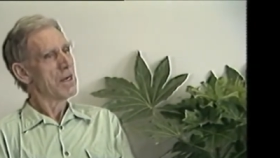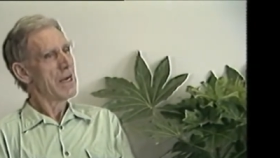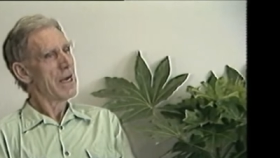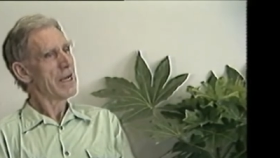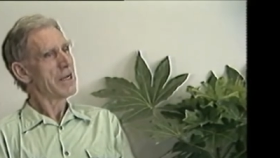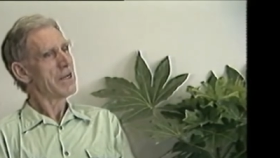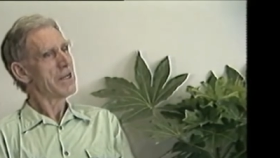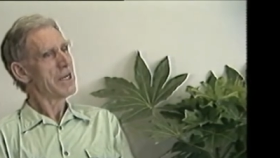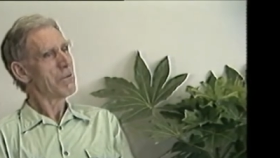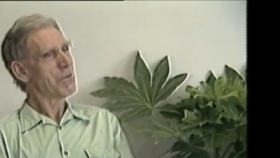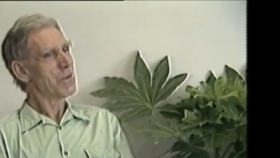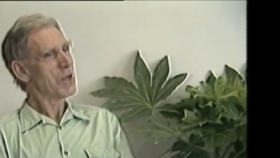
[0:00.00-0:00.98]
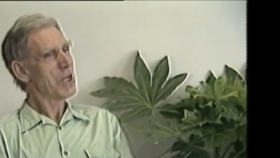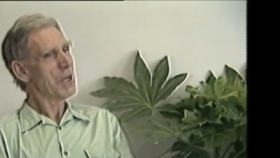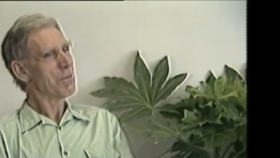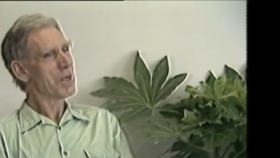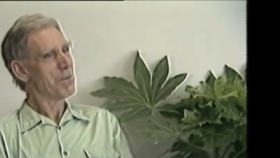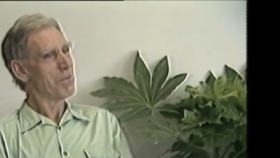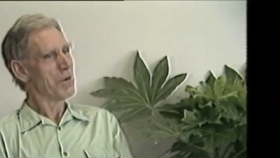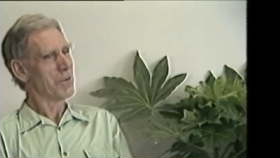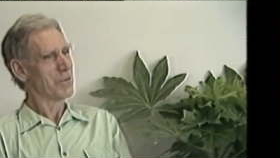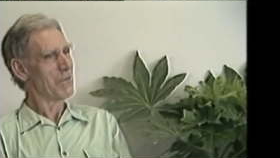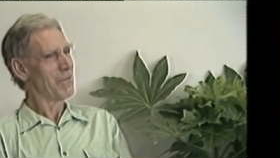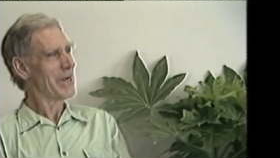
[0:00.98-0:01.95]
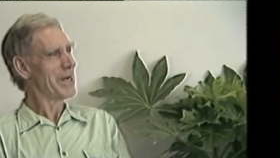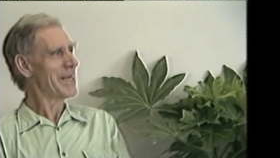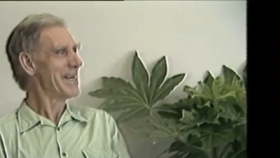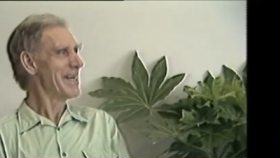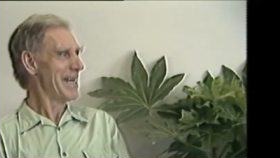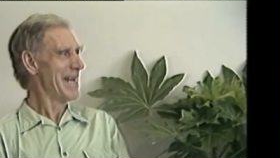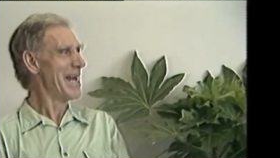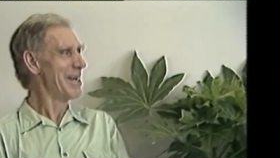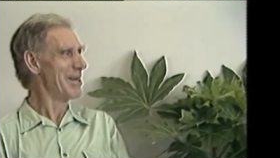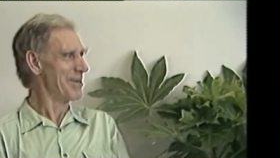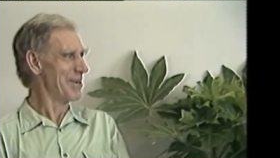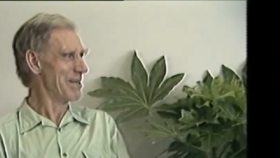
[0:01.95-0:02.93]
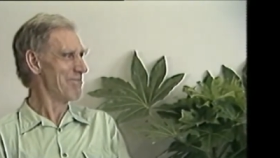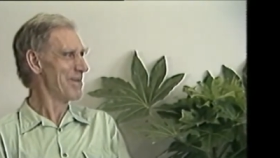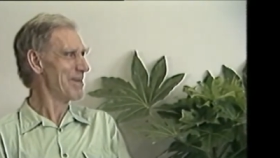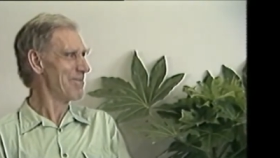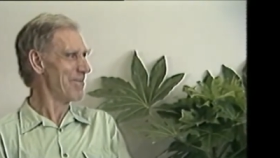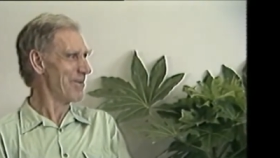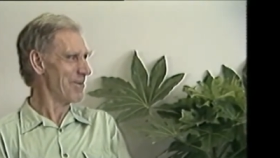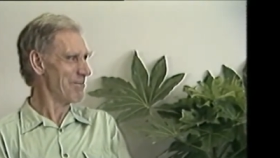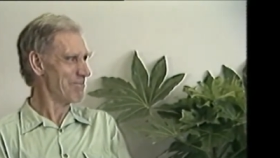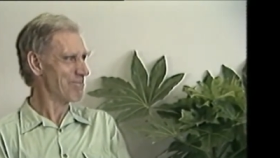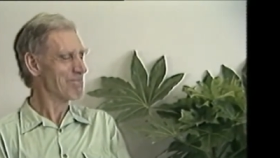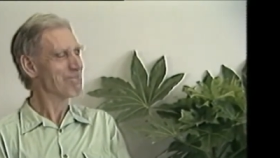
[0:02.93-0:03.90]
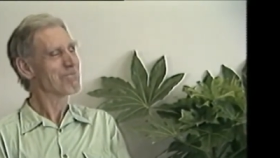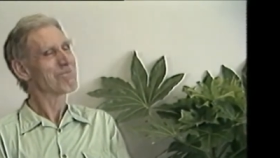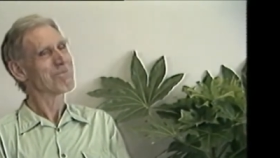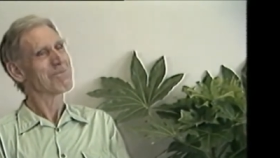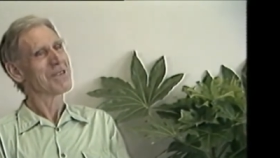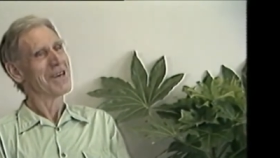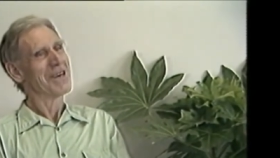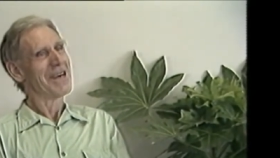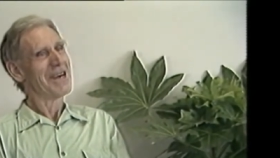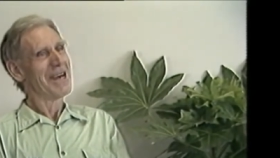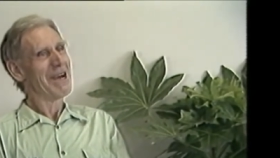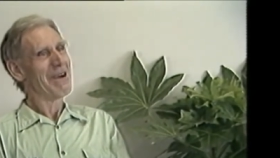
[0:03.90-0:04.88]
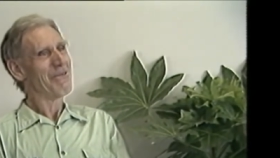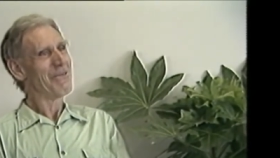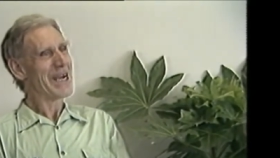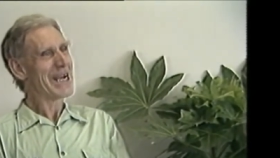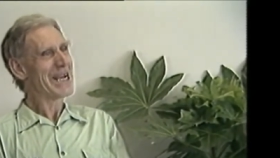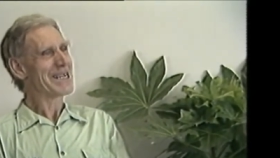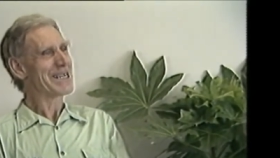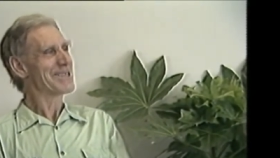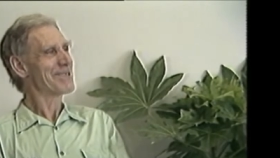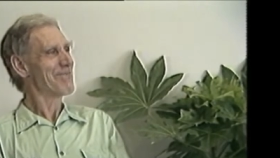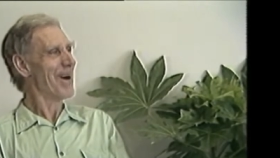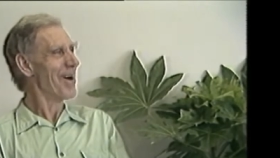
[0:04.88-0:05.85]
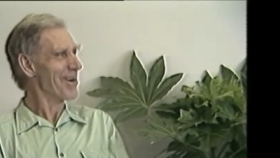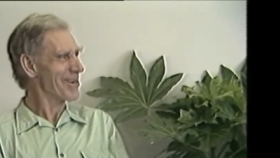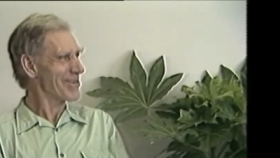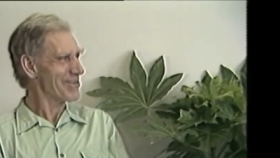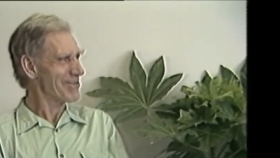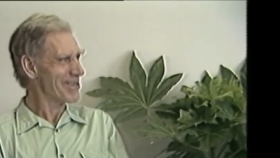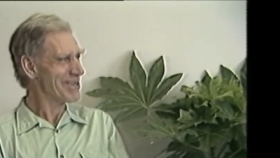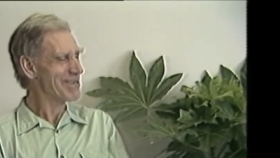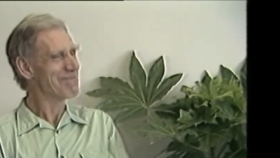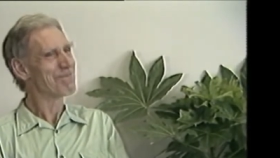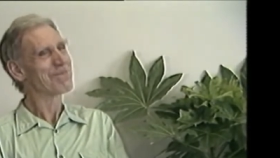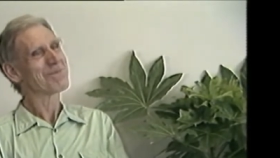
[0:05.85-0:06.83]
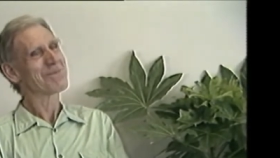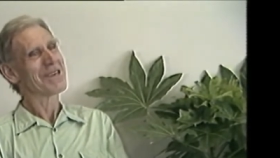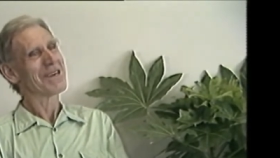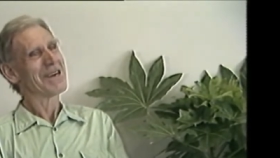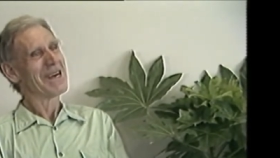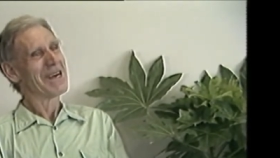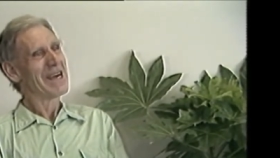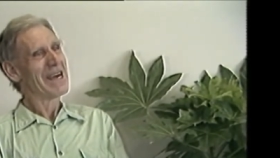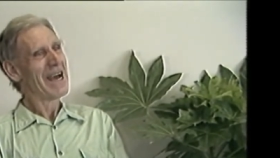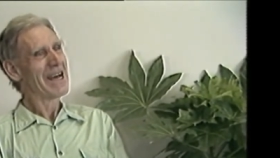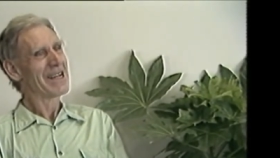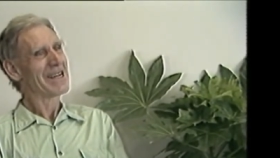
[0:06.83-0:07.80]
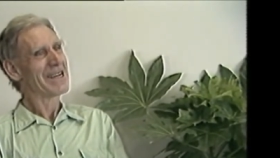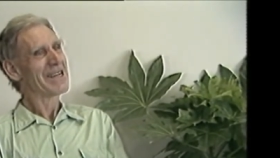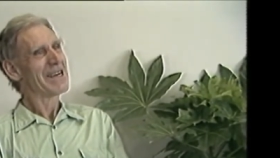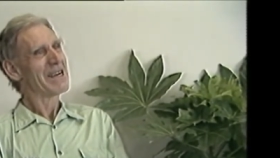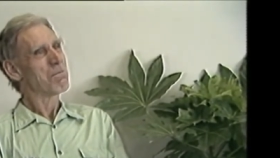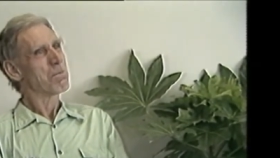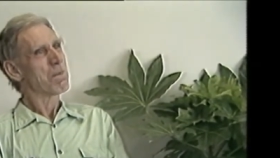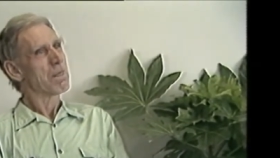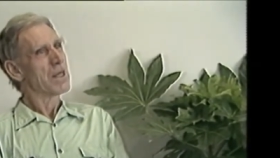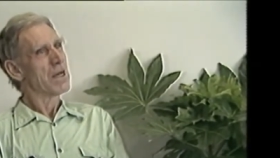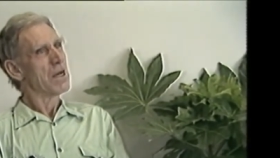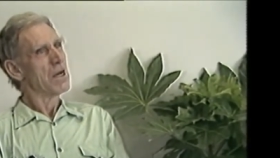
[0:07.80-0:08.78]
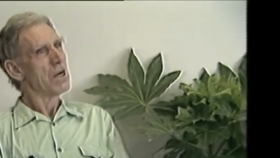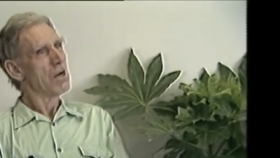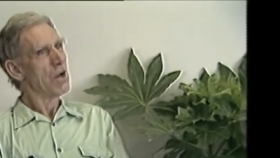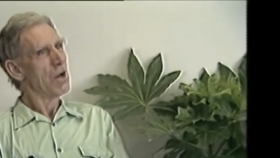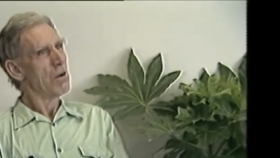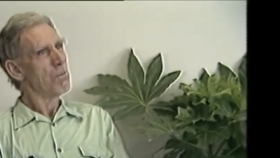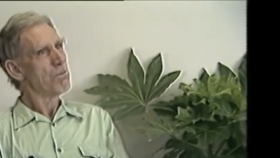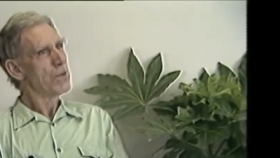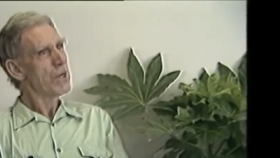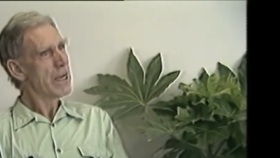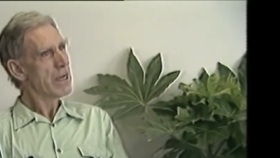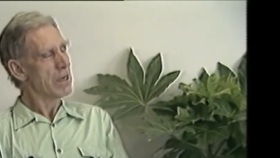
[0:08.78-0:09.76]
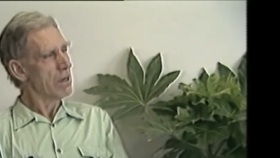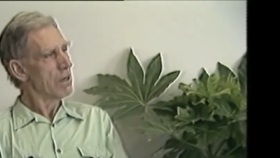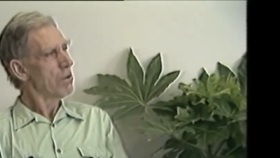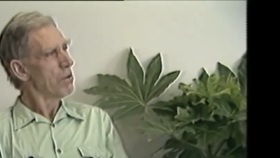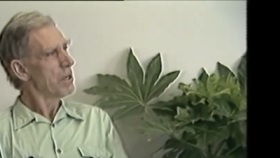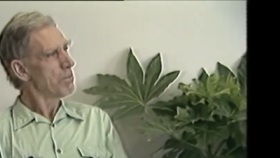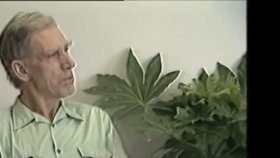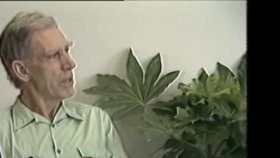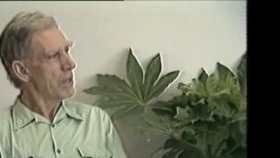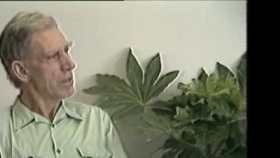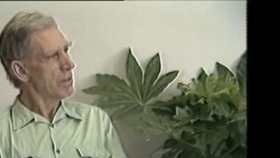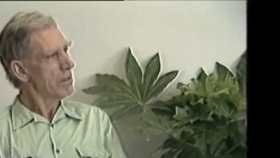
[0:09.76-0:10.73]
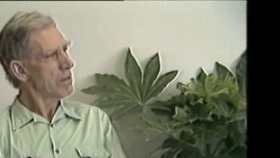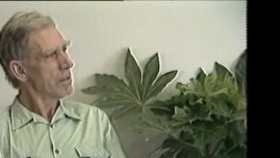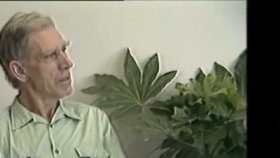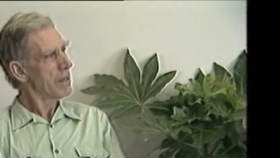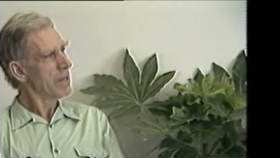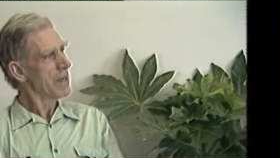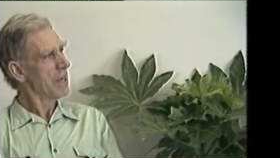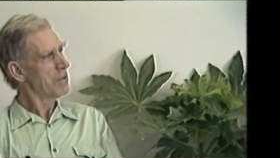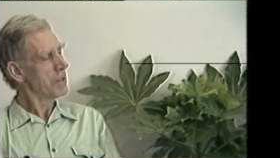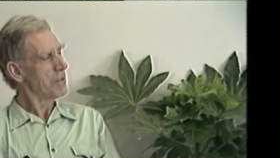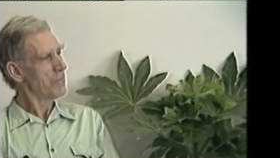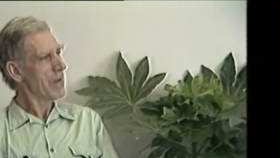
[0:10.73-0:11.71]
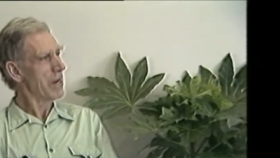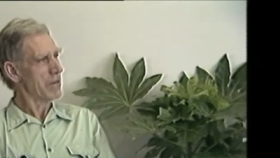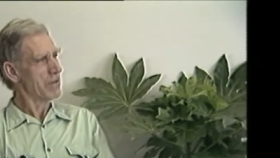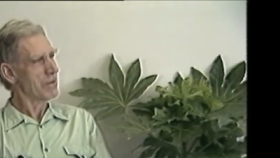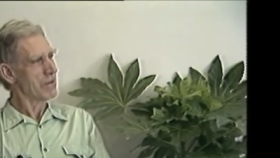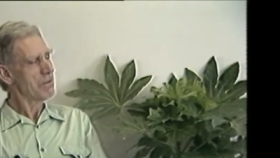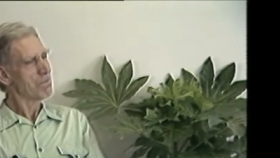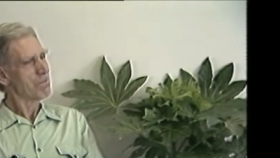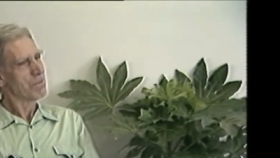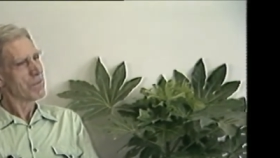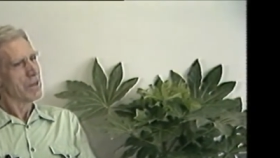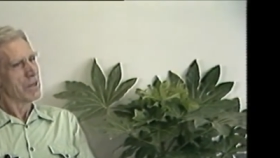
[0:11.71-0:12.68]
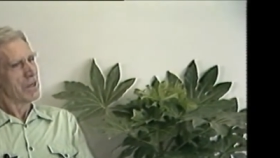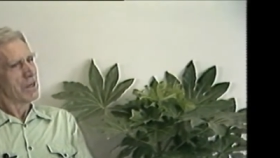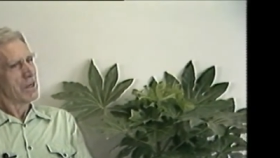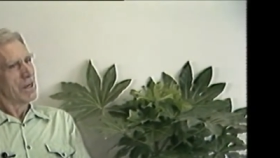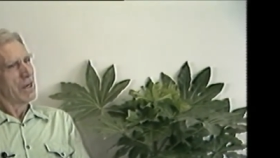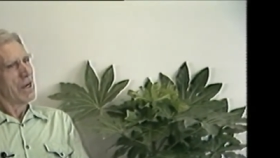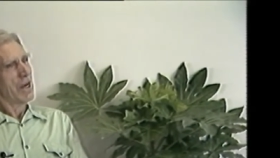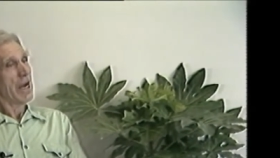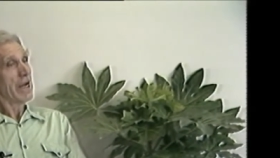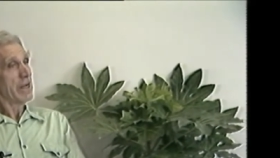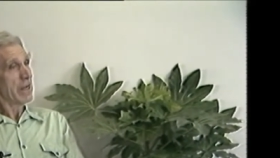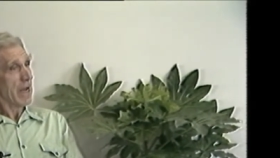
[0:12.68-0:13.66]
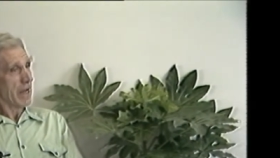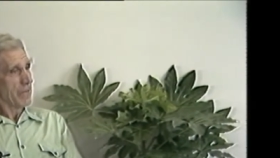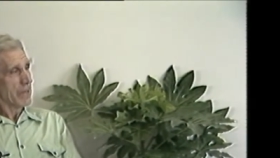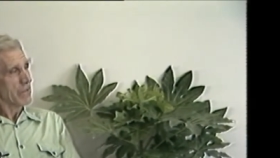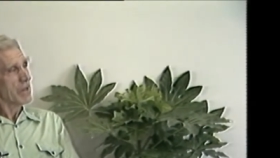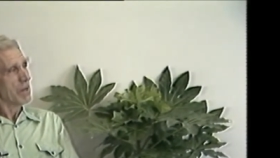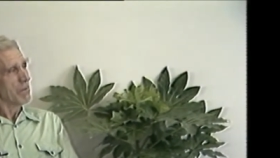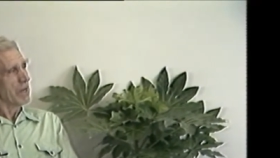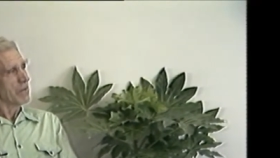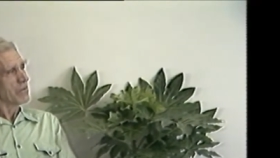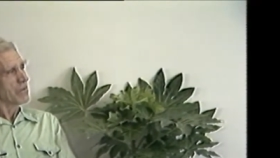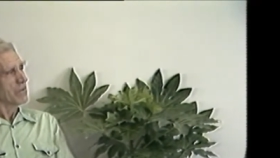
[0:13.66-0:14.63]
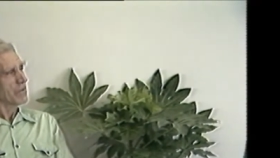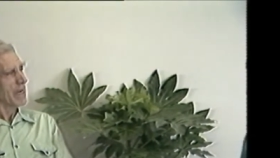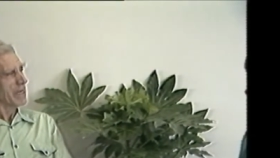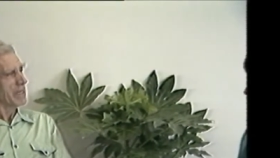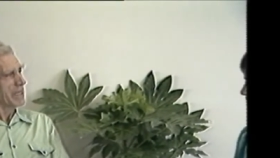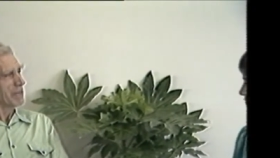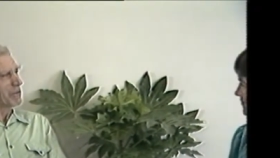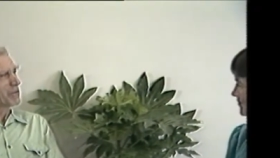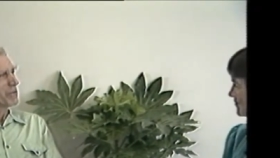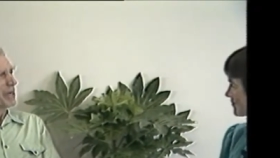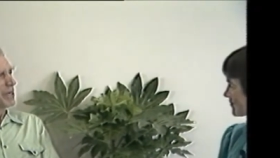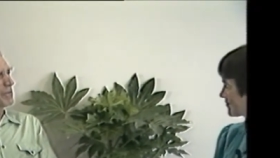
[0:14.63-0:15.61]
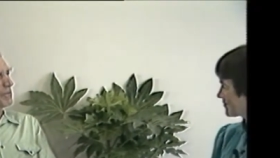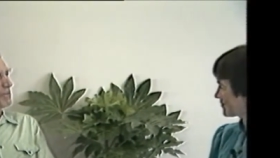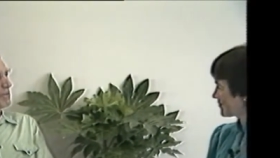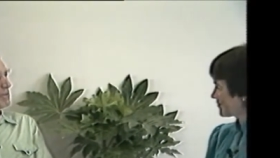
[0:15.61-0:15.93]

And it was a club composed of very elderly people, mm -hmm. very little spark to it. and Praeger, Lloyd Praeger, and Anthony Farrington, and I think some others, decided they would try to